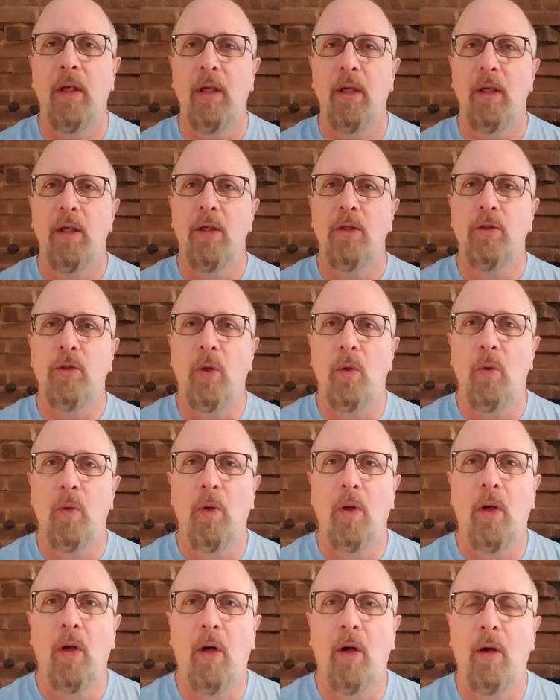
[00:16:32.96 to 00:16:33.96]
So
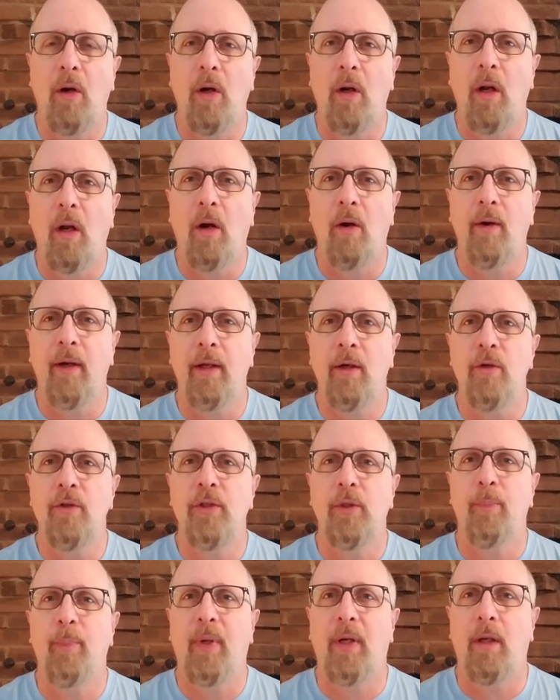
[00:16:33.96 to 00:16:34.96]
our energy
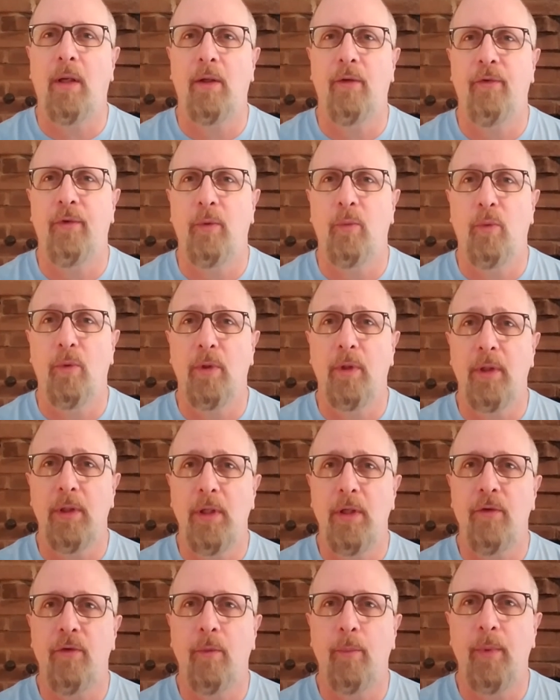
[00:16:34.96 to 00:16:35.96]
policy really needs
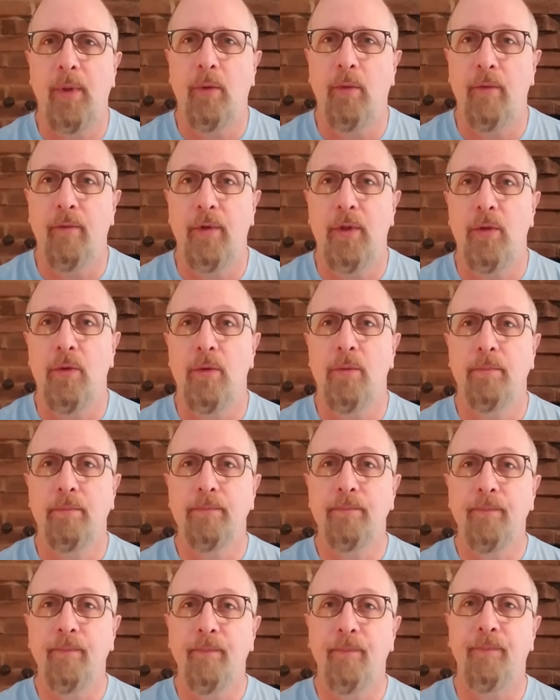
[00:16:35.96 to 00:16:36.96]
to be reviewed,
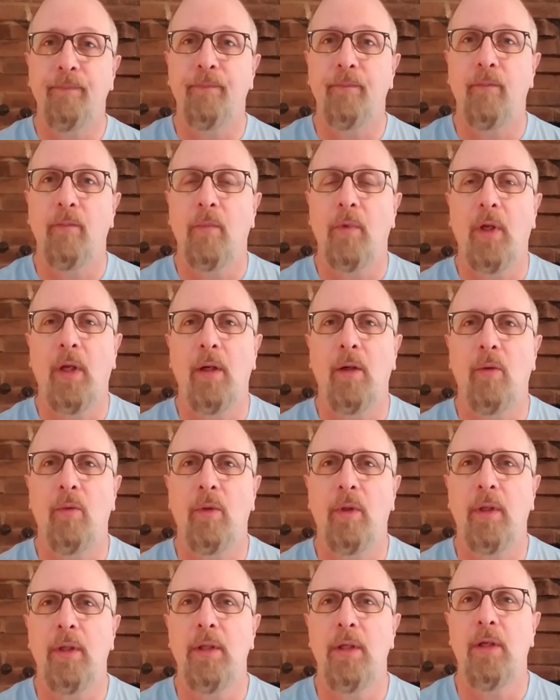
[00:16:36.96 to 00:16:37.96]
and it really
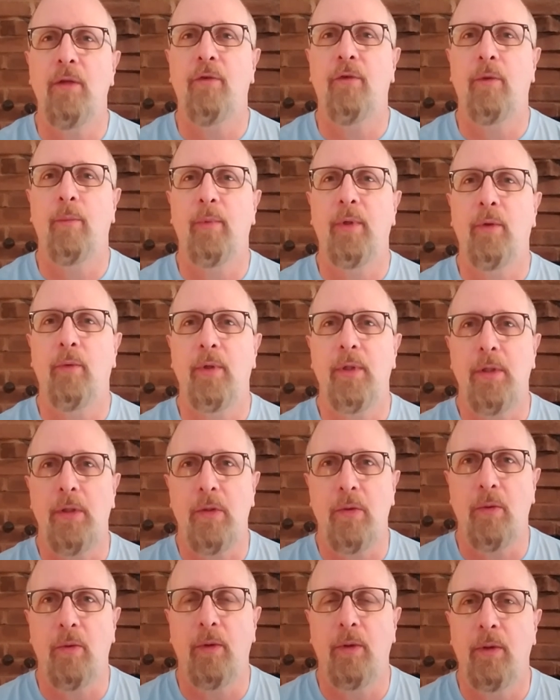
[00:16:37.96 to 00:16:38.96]
needs to be
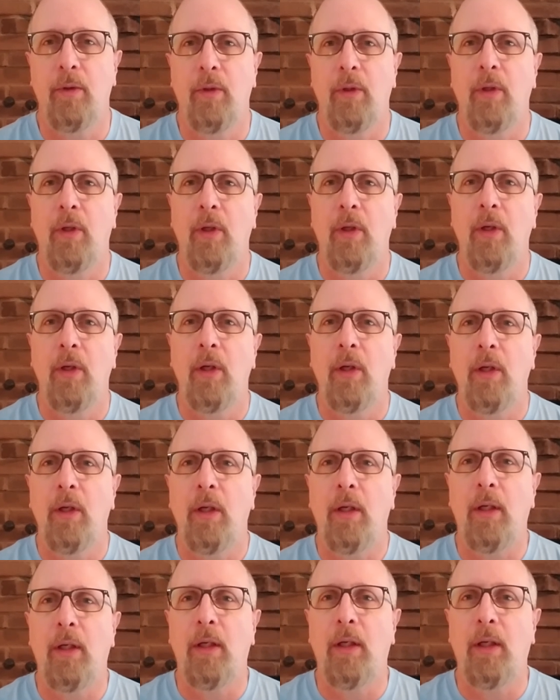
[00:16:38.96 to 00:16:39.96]
renewed.
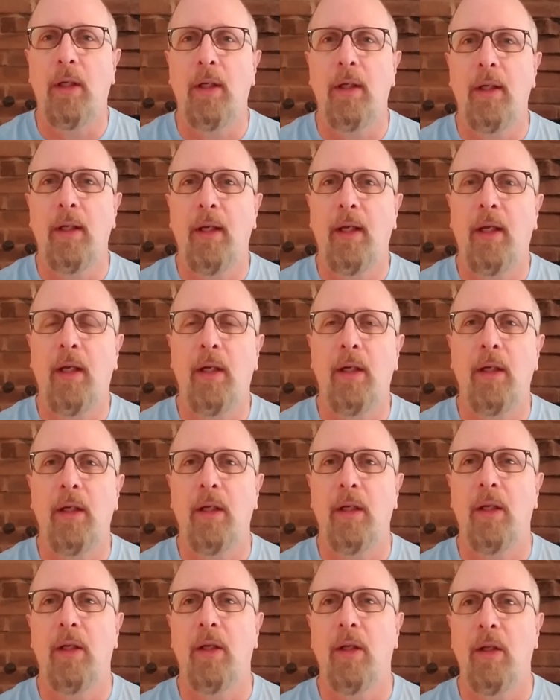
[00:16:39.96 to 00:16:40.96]
And
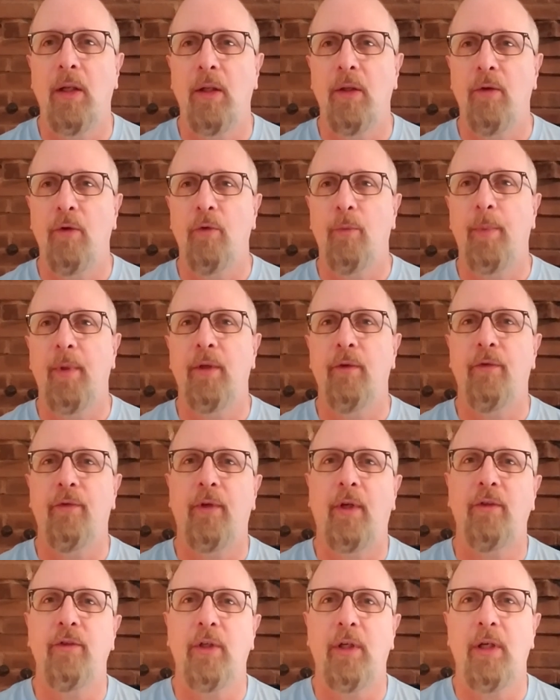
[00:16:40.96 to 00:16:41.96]
there's been such
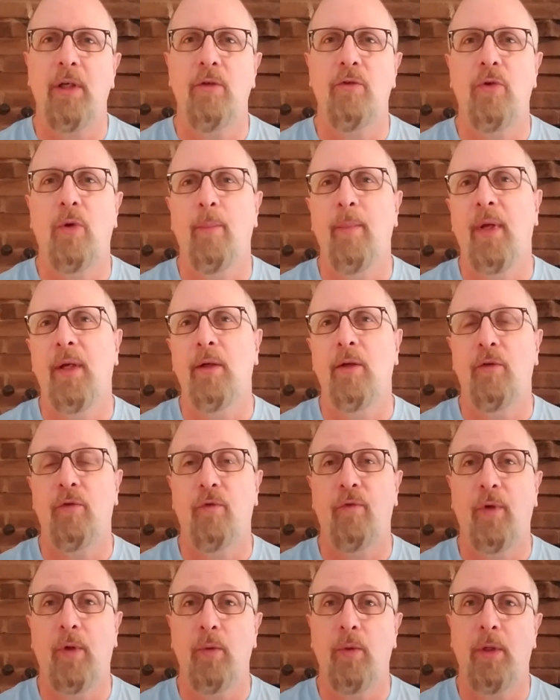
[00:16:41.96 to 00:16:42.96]
a tremendous
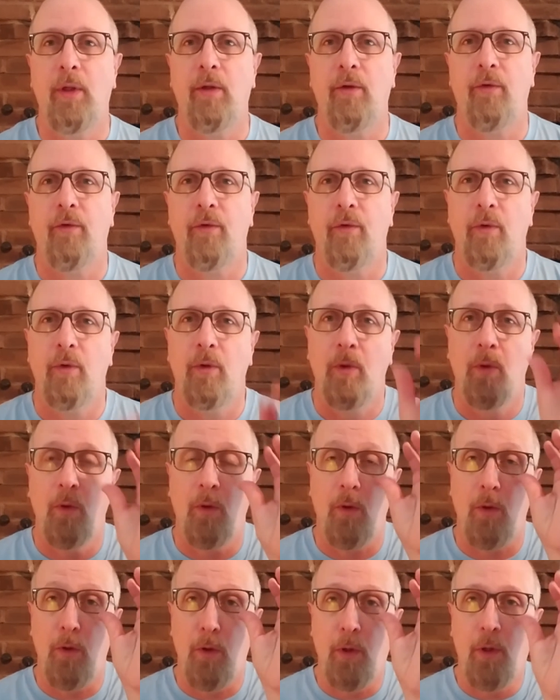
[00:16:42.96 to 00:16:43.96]
focus
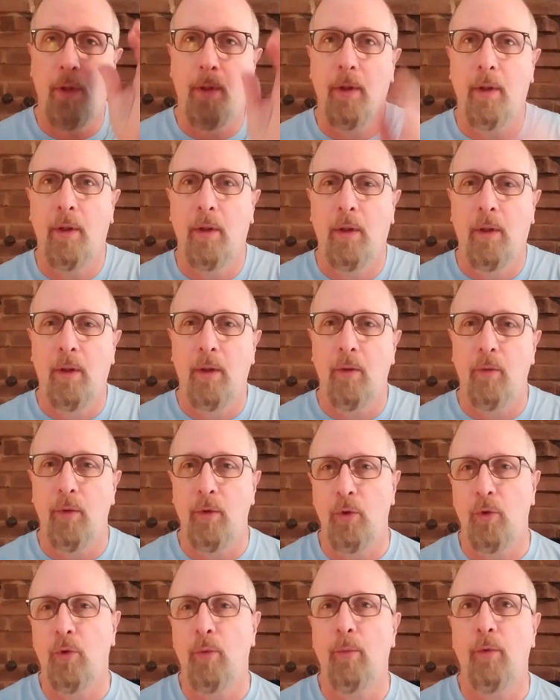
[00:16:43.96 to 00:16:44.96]
on
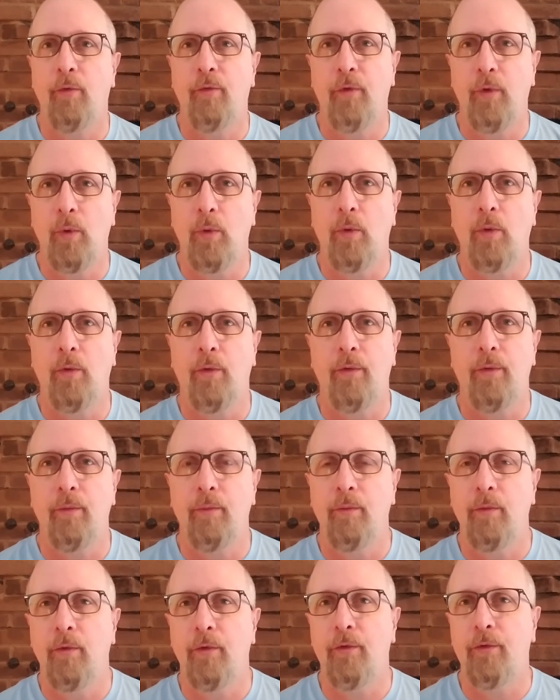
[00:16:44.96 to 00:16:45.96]
renewable fuels,
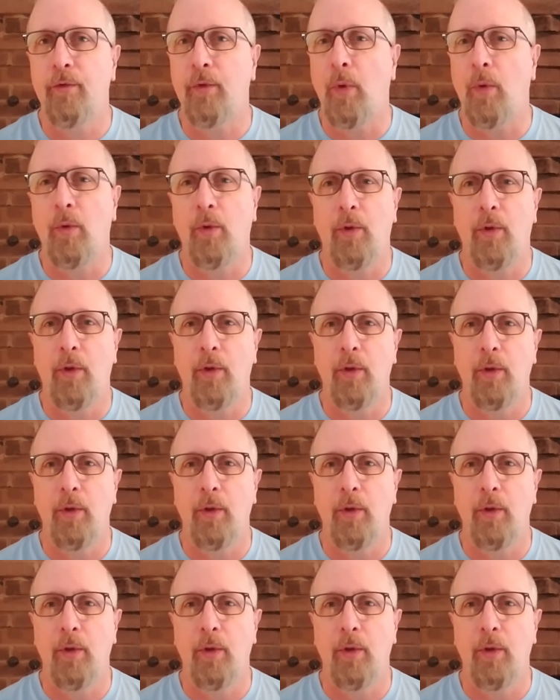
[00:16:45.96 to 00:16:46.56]
solar,